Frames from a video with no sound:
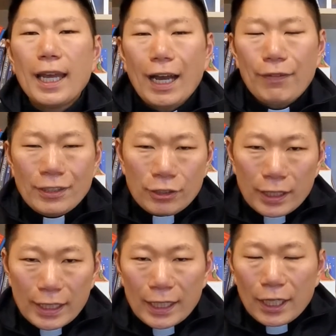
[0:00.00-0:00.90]

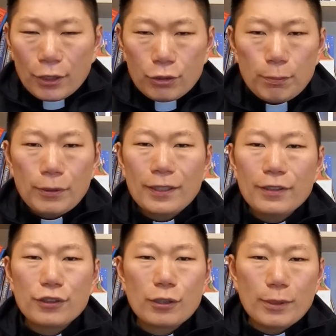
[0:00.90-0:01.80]
Eventually, through prayer and
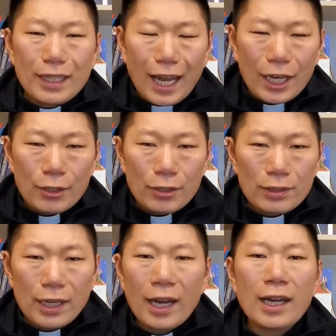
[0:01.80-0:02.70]
discernment, I
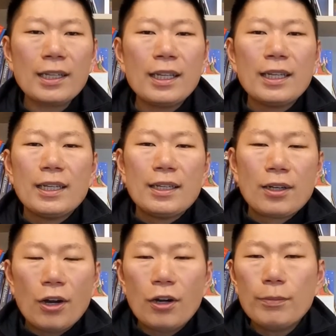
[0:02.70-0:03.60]
heard God
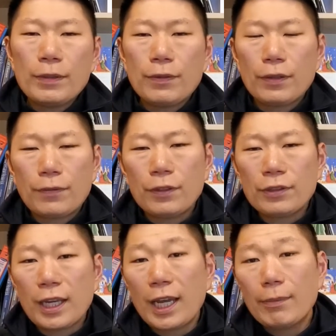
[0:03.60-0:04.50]
call me for the first
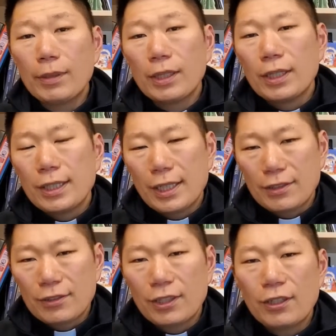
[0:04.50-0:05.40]
time to
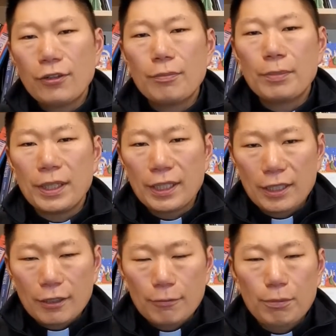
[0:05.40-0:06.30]
consider being
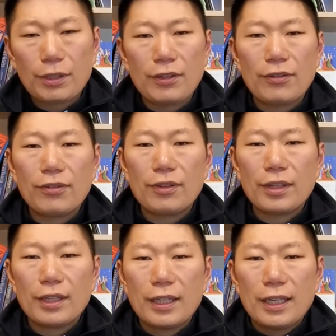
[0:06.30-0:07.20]
a priest.
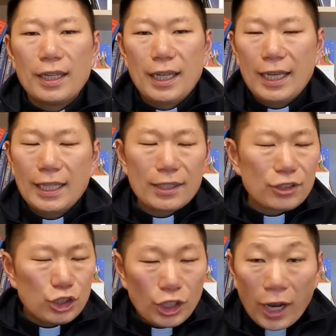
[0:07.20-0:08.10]
And it
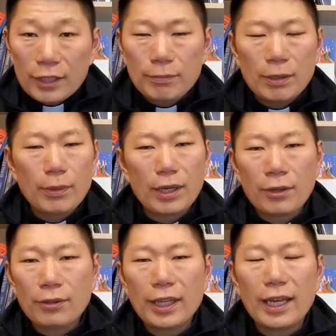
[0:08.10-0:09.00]
shocked me when I
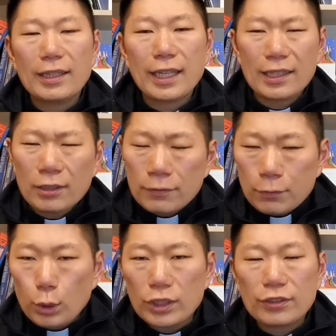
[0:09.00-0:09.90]
heard that little
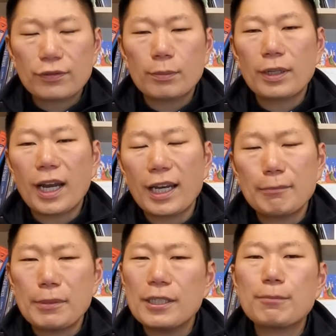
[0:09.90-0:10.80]
voice from God,
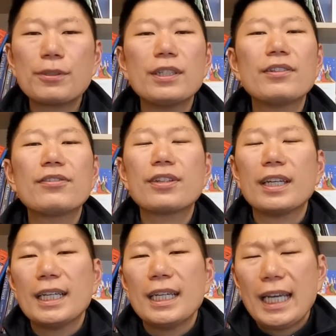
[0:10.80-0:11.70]
be a priest.
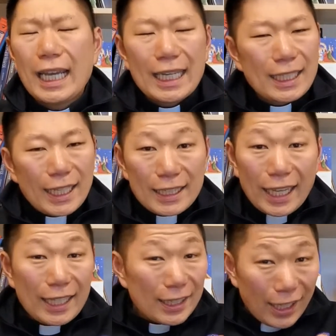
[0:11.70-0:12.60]
And
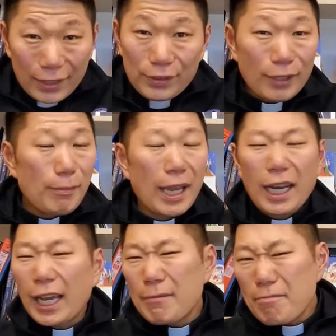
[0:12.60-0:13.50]
like a lot of young men,
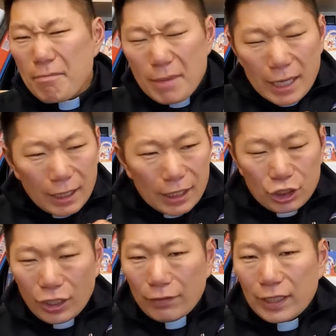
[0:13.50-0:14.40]
I immediately
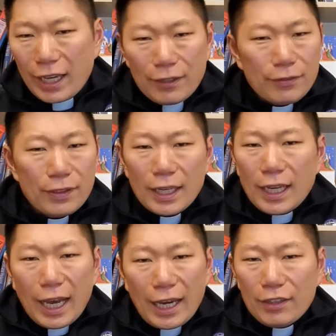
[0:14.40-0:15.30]
shoved that
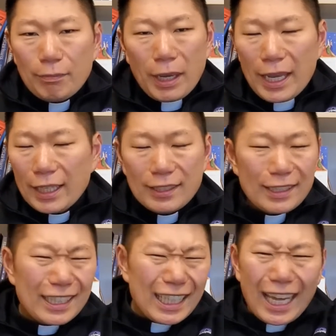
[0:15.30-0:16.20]
out of my head and said,
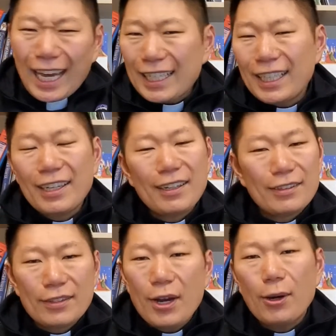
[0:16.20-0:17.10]
get out of here.
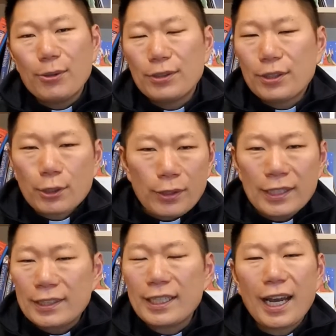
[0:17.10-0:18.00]
No, you're
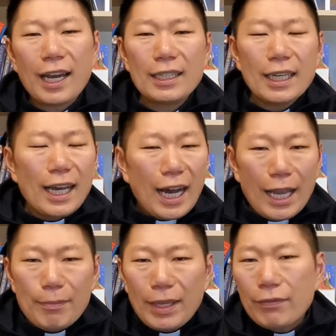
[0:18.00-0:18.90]
crazy, God. I
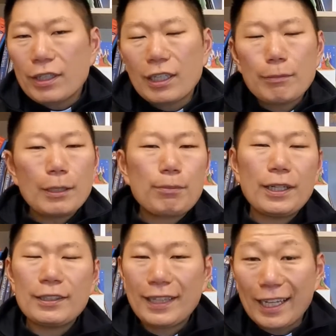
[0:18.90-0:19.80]
am never going to be a
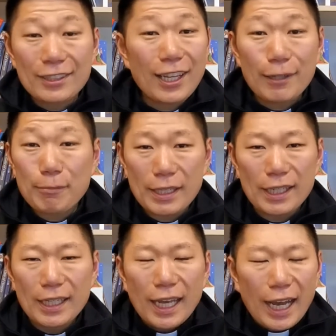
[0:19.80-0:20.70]
priest. That's not me.
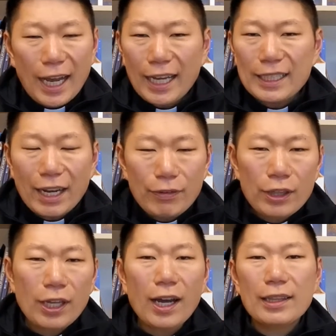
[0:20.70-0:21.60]
I never
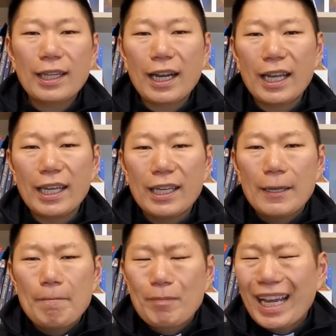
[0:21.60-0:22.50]
thought that I
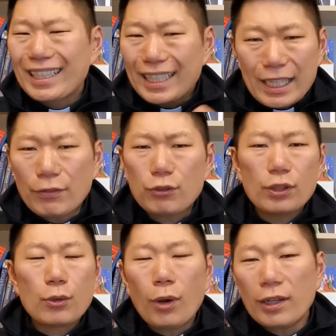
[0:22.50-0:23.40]
had the gifts or
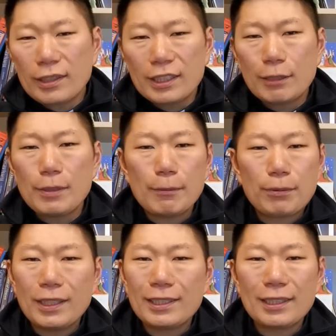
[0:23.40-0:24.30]
the qualities to be a
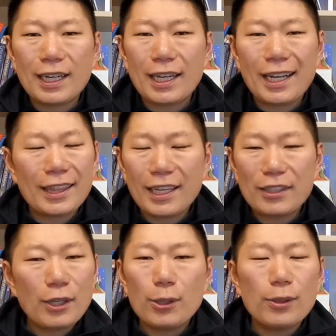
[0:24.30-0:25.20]
priest, and I thought,
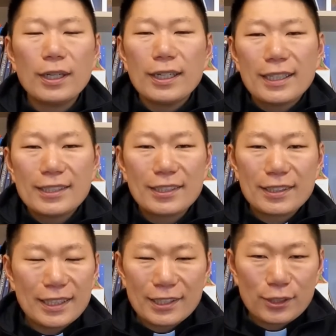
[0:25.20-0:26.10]
no, this
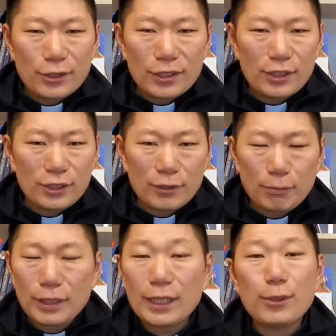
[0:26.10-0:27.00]
is
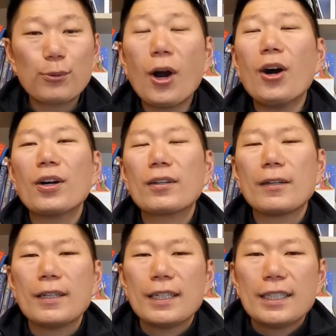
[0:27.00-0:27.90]
completely wrong.
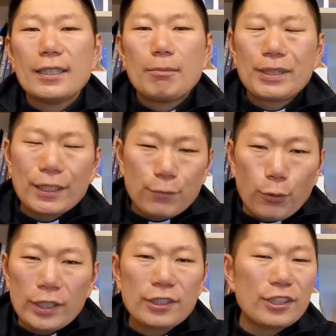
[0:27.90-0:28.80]
But that
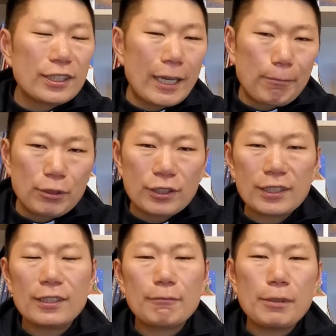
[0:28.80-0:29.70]
voice just kept
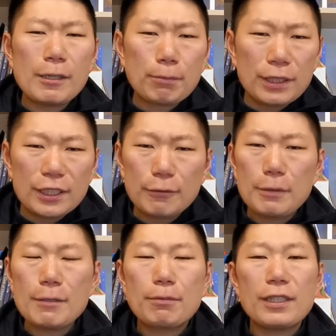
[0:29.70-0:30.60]
persisting, be a priest,
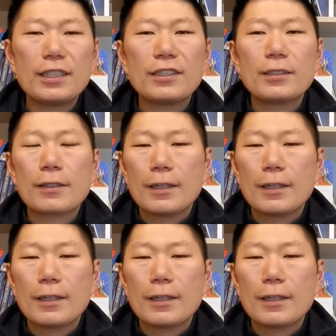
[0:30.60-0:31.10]
be a priest.